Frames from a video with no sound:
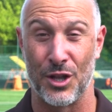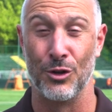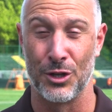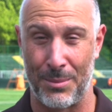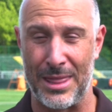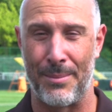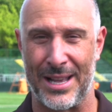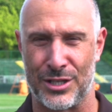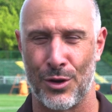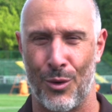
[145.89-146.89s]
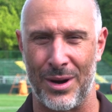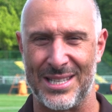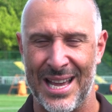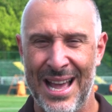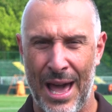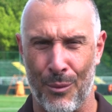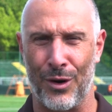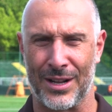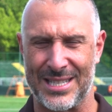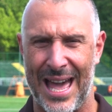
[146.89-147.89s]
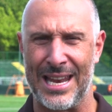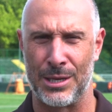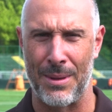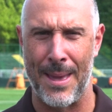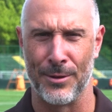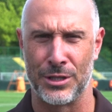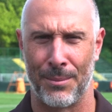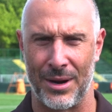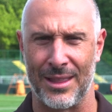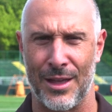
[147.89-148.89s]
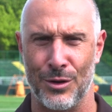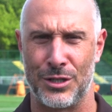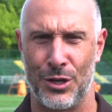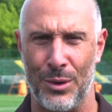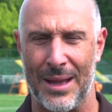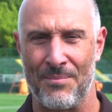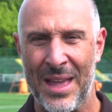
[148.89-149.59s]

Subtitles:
Those will be the big stories, and we're excited to be able to bring those to you.